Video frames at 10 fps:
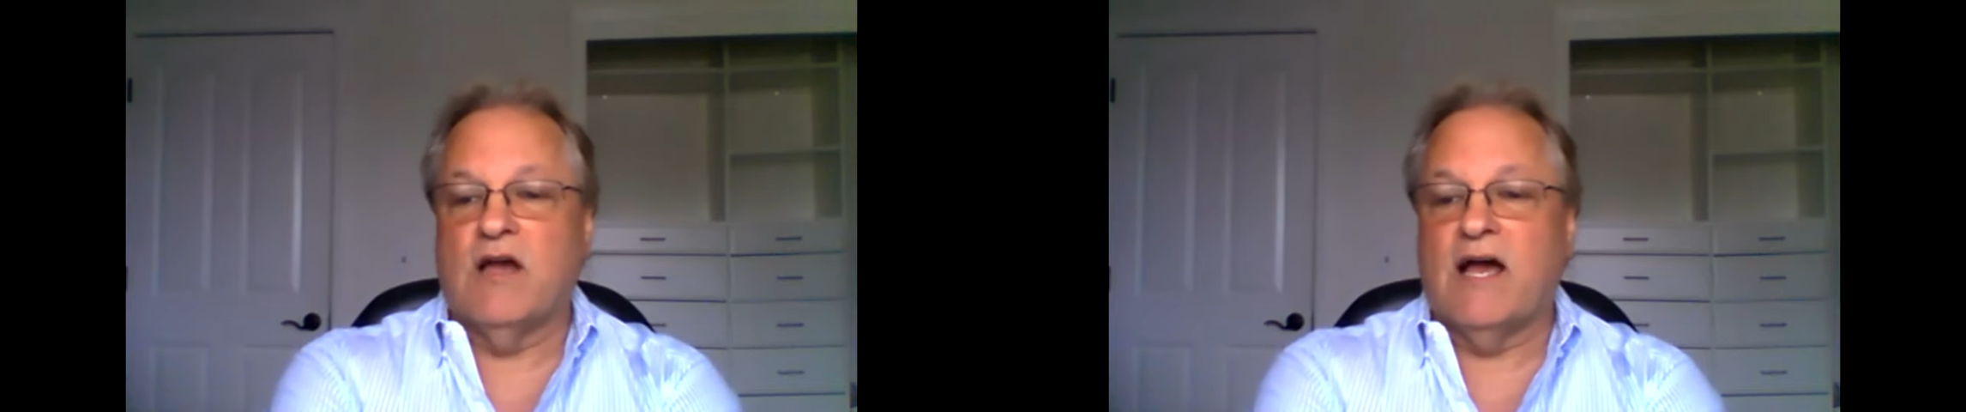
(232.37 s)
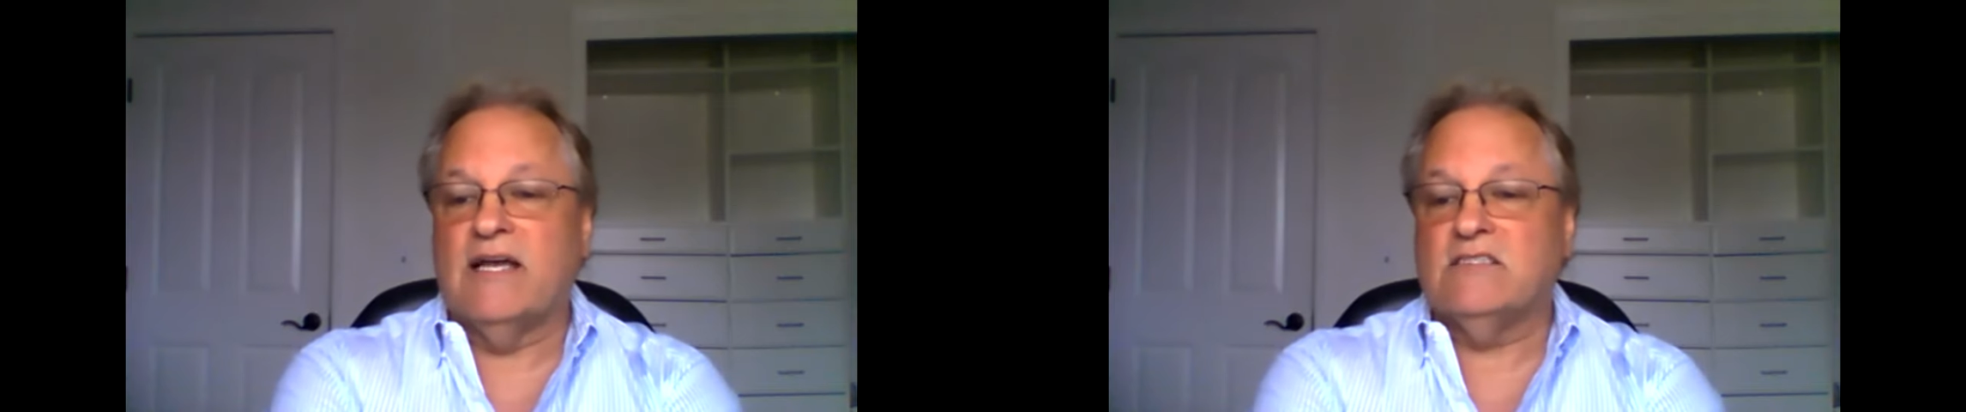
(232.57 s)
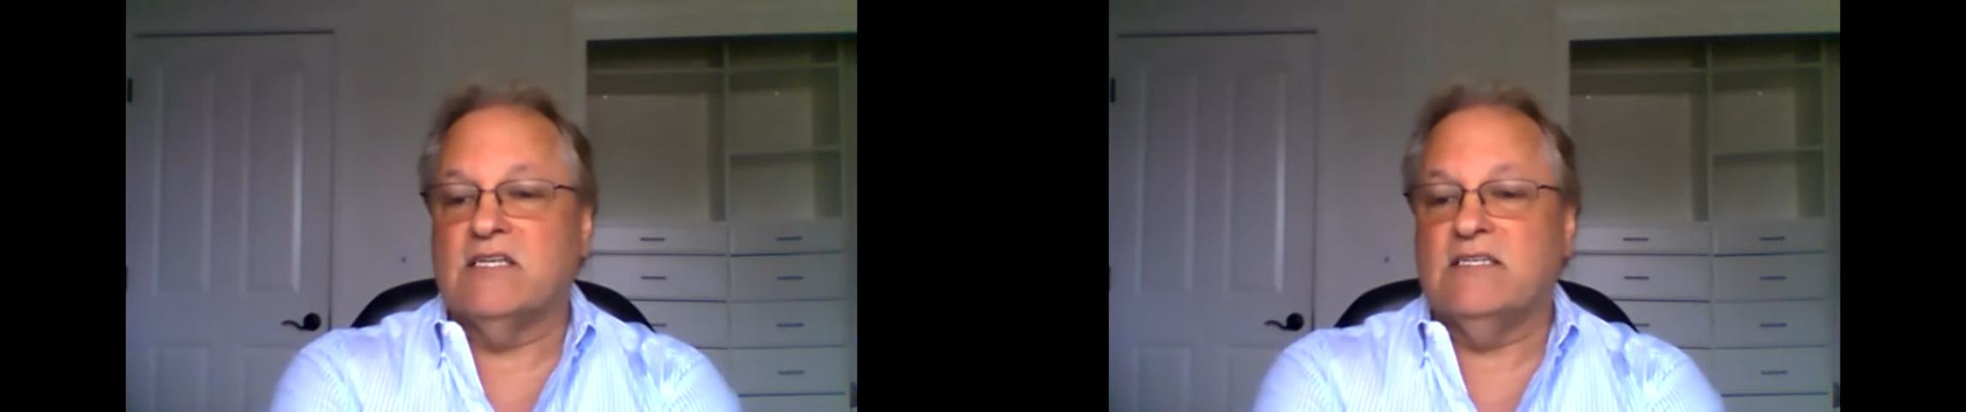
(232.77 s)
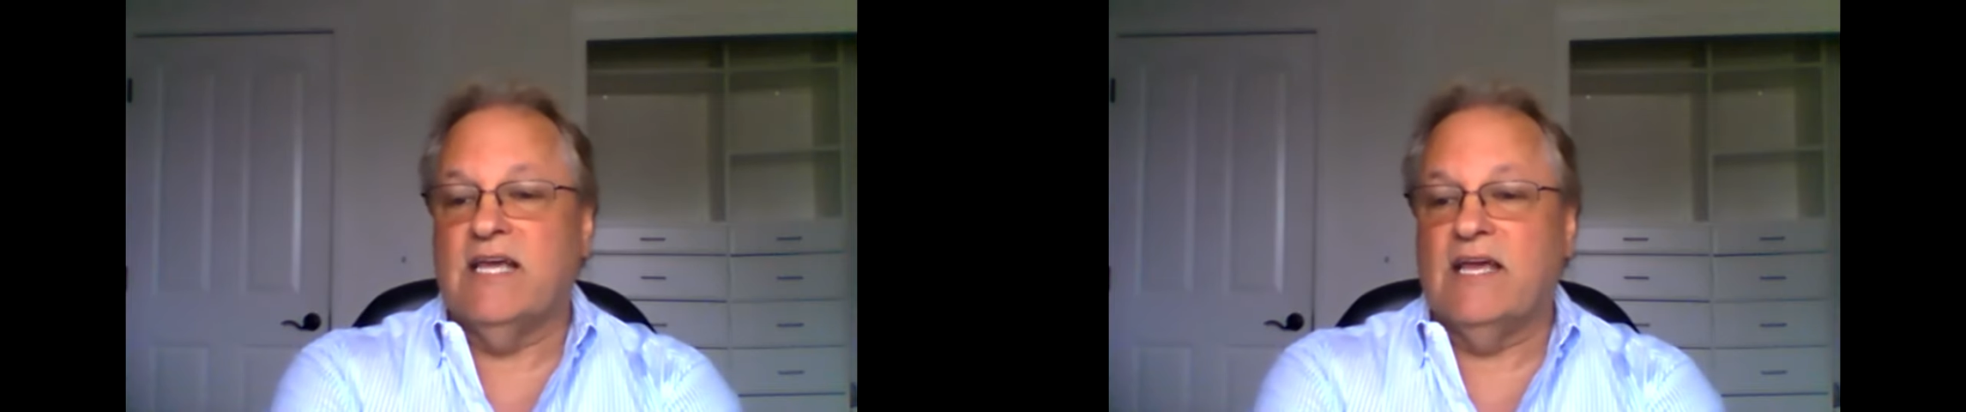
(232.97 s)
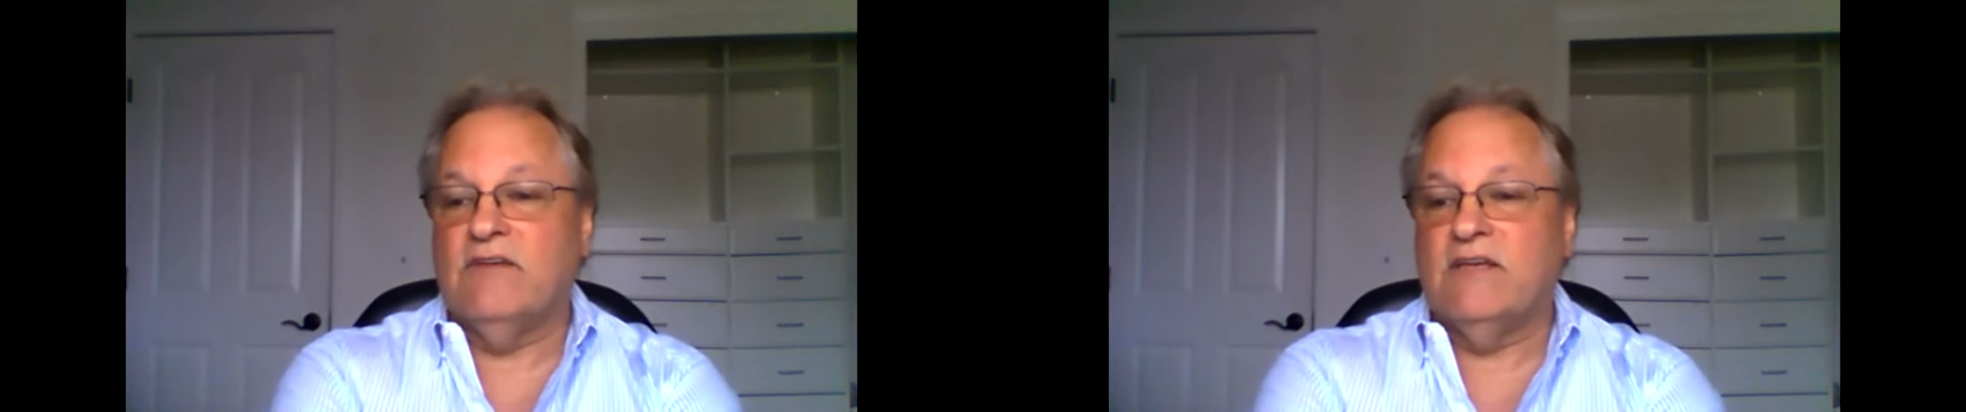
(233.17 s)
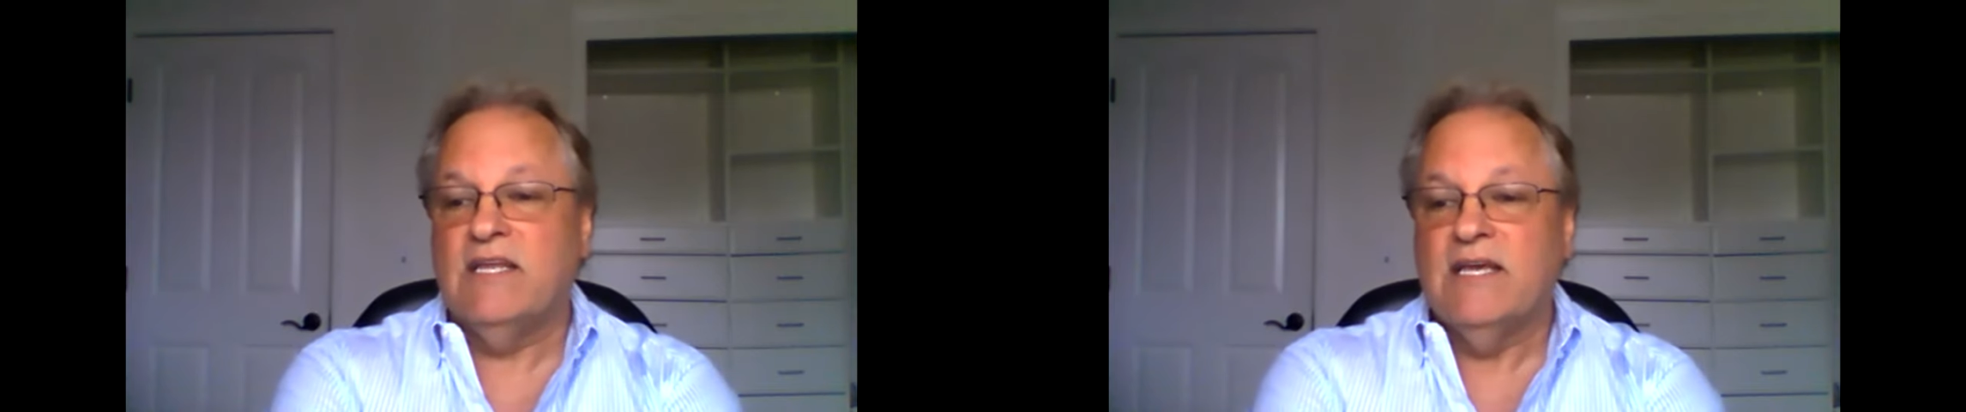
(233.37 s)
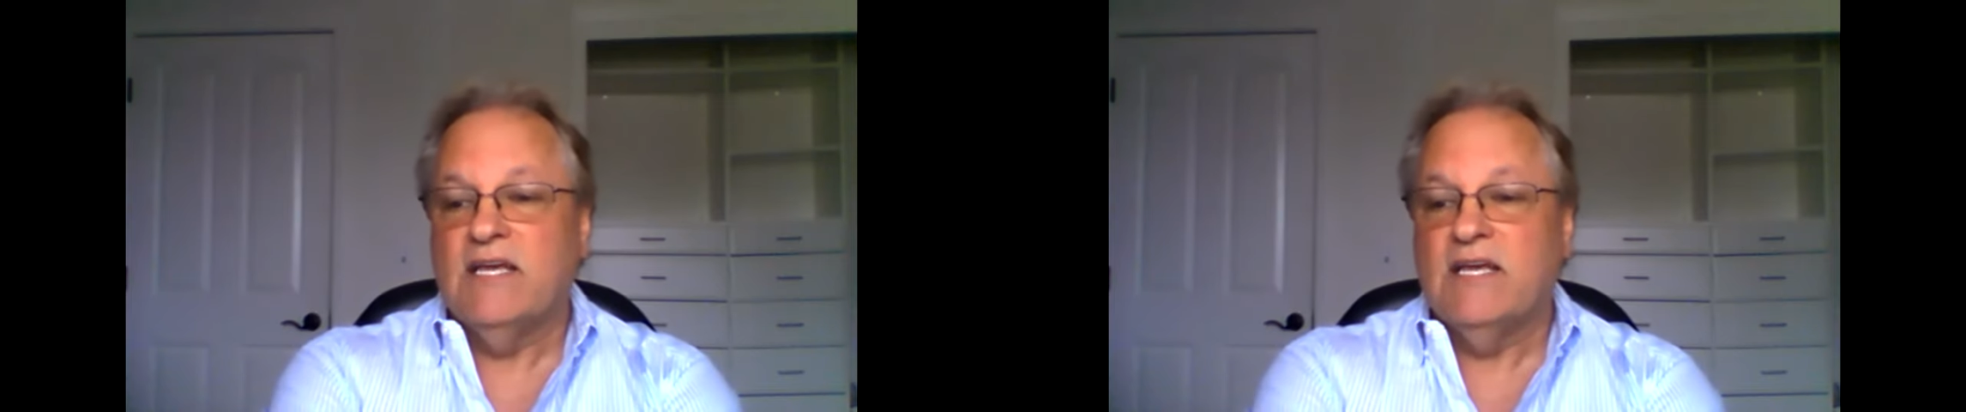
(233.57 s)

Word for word: guys and David